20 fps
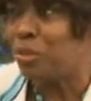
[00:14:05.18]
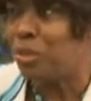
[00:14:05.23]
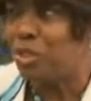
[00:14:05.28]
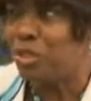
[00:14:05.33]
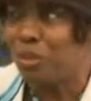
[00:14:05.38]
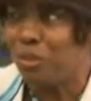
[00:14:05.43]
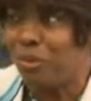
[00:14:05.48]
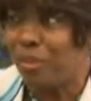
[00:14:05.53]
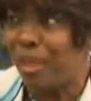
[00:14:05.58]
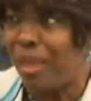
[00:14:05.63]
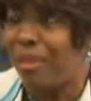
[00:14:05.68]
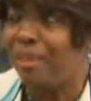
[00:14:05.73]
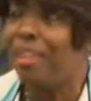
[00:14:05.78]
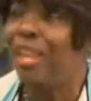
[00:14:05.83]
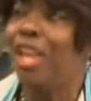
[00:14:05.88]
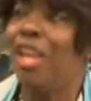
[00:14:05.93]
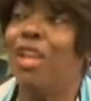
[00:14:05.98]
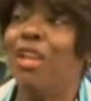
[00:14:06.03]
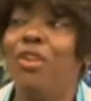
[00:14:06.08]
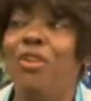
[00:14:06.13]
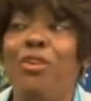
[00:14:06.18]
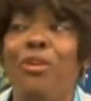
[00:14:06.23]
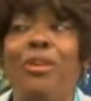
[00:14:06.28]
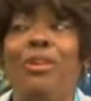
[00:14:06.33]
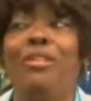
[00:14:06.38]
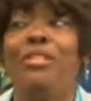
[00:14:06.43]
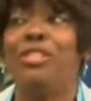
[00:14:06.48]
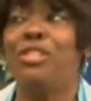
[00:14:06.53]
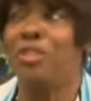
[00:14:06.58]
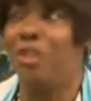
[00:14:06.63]
when you do that, you're going
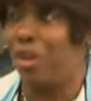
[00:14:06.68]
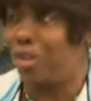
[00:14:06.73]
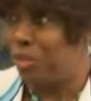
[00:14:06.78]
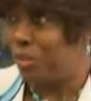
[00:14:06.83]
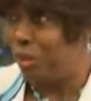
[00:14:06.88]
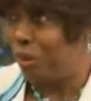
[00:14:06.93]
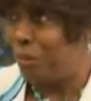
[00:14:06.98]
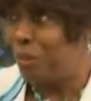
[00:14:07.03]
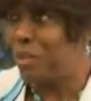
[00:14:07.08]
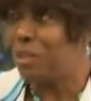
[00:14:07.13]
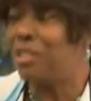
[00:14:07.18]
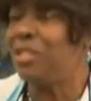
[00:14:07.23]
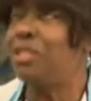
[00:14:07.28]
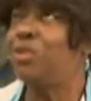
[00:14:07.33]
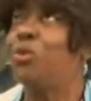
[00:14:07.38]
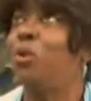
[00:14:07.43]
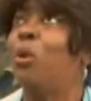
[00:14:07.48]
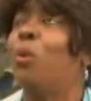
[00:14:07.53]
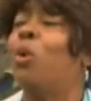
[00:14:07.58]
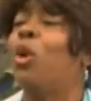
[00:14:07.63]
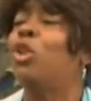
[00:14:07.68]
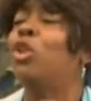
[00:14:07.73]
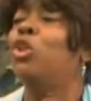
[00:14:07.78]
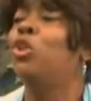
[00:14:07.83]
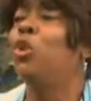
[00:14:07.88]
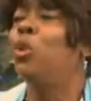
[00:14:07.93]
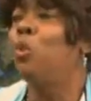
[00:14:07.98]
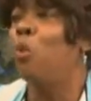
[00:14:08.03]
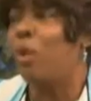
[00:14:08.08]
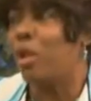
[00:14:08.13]
to start your own business doing what
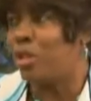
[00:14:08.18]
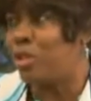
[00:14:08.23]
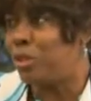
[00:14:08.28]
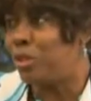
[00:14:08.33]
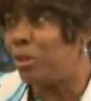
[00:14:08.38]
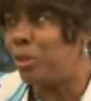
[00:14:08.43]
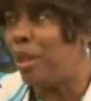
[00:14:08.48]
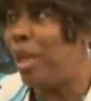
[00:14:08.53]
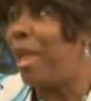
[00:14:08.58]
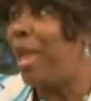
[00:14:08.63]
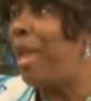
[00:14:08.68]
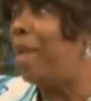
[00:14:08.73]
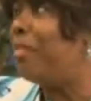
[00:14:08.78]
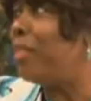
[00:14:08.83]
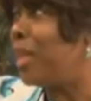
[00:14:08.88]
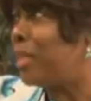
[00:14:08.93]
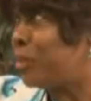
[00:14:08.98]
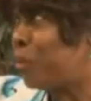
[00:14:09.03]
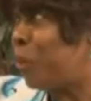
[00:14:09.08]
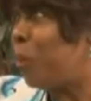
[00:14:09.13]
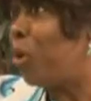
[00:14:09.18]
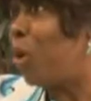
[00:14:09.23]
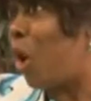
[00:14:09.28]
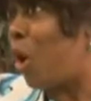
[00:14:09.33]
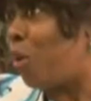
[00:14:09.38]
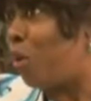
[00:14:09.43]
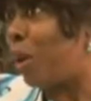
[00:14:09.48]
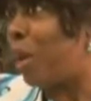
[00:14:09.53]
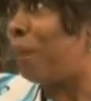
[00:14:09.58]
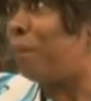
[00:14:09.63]
you want to do. And that's what we
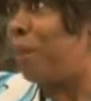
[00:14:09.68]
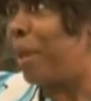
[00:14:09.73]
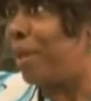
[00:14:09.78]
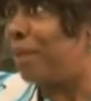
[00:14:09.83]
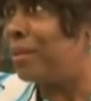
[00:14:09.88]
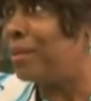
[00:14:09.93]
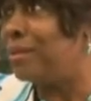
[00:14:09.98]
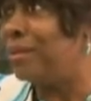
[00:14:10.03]
all recommend.